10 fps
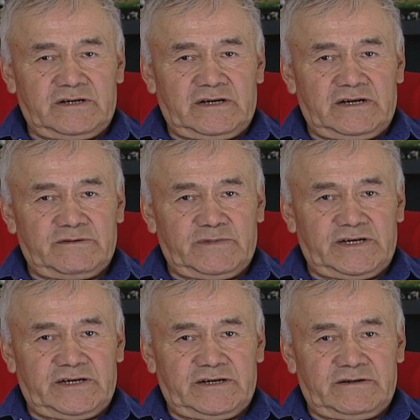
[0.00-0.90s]
at
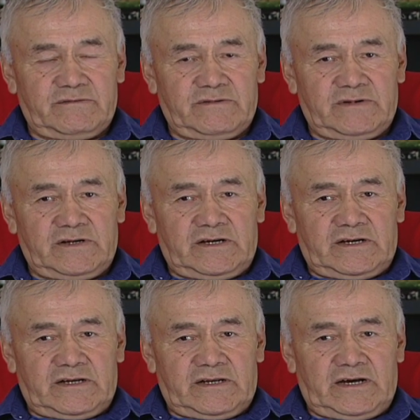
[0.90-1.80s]
my
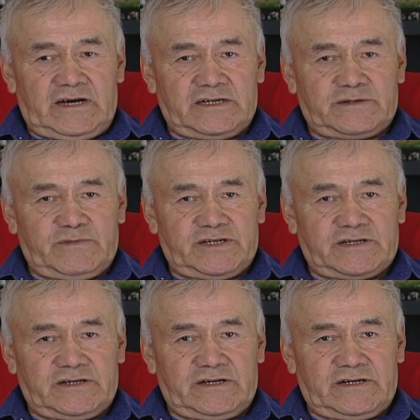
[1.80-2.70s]
last miss
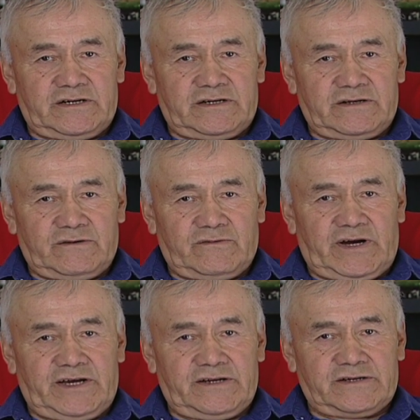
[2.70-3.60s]

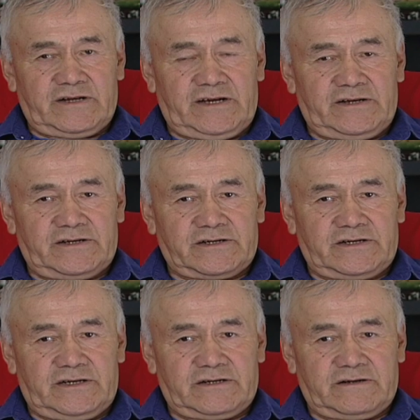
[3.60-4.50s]
white is needed
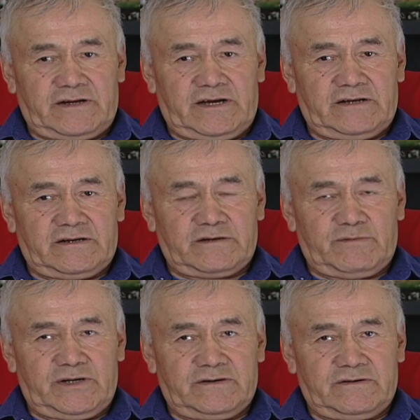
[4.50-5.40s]
speech needed to
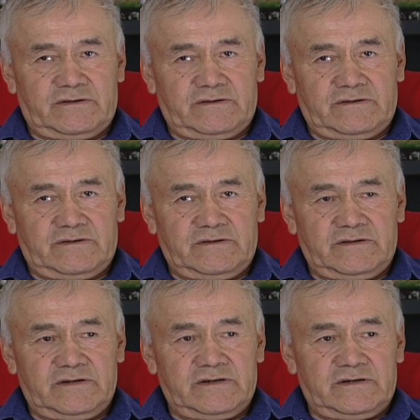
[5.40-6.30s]
me.
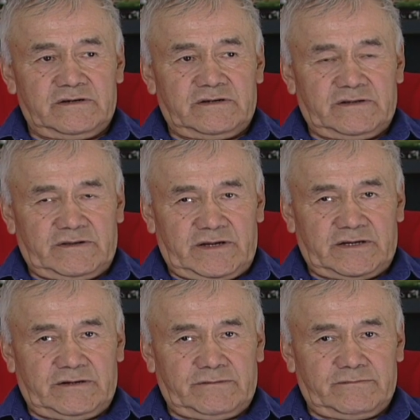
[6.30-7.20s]

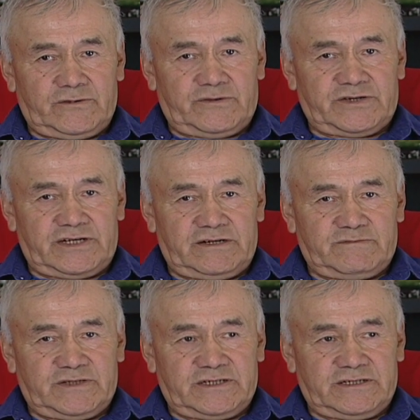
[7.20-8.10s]
Thank you.
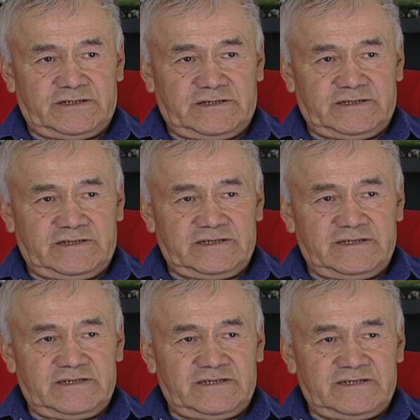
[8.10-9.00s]
Guksham.
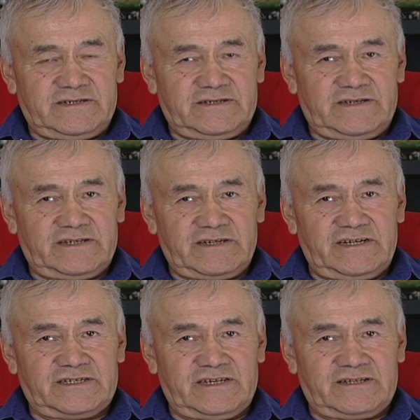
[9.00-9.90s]
That's I
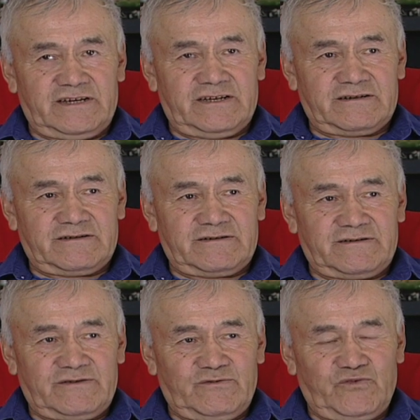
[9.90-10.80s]
said that
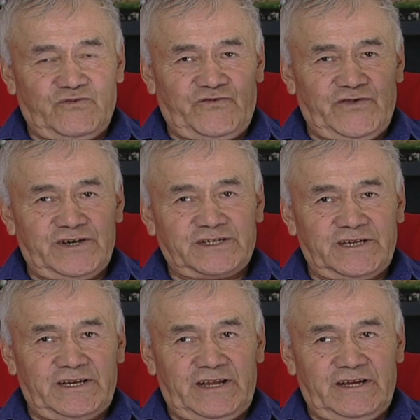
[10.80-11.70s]
first
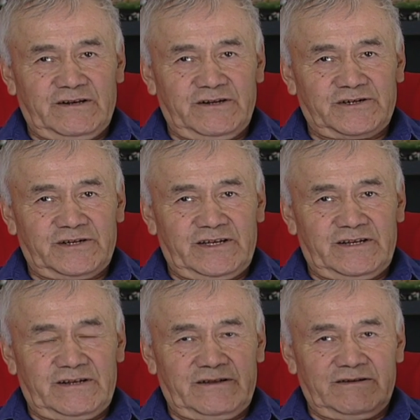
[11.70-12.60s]
in English and
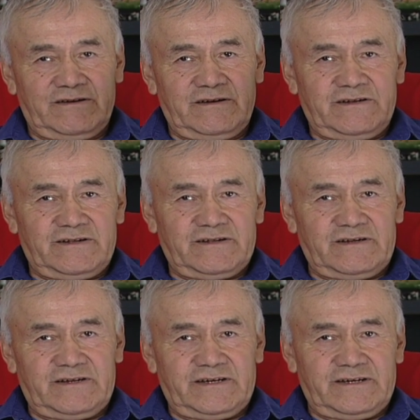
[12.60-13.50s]
then in